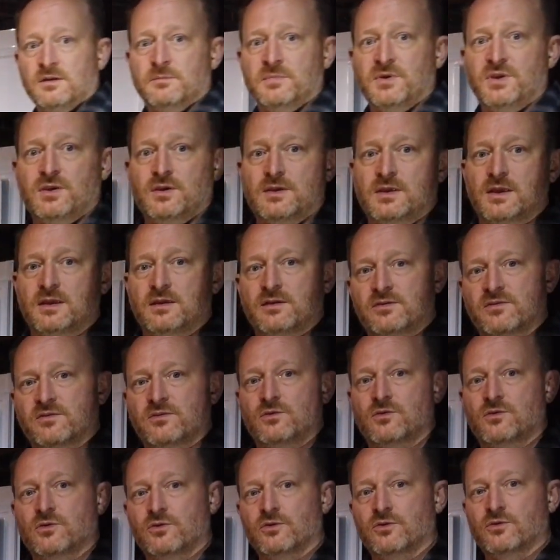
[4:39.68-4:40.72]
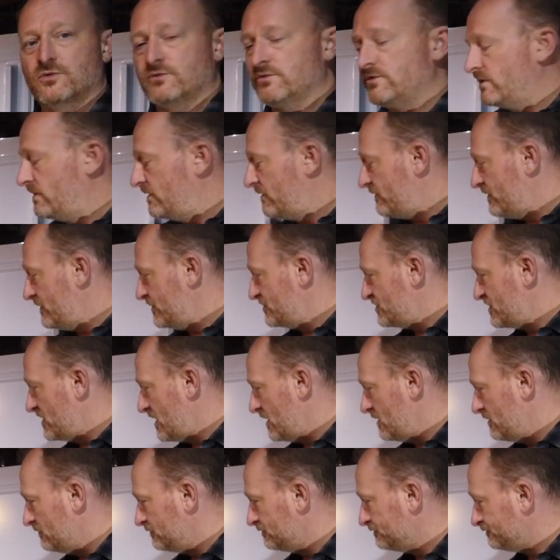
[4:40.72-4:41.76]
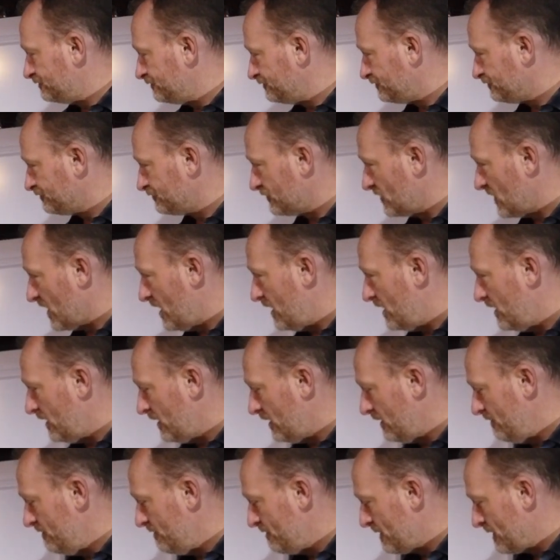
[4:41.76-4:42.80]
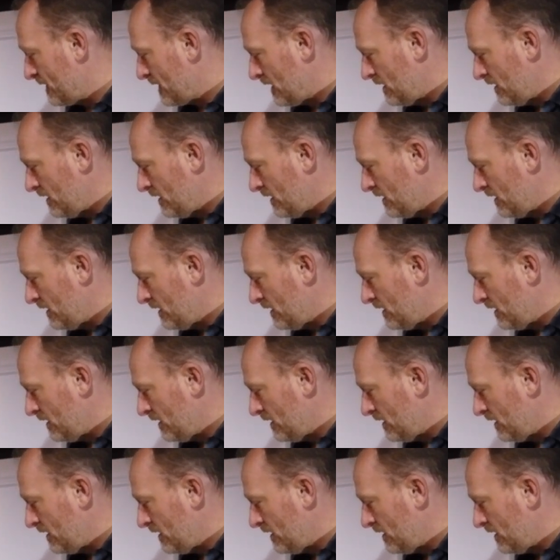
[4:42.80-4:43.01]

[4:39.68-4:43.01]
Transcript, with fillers: But you can get your two conicals in the fridge. Then um,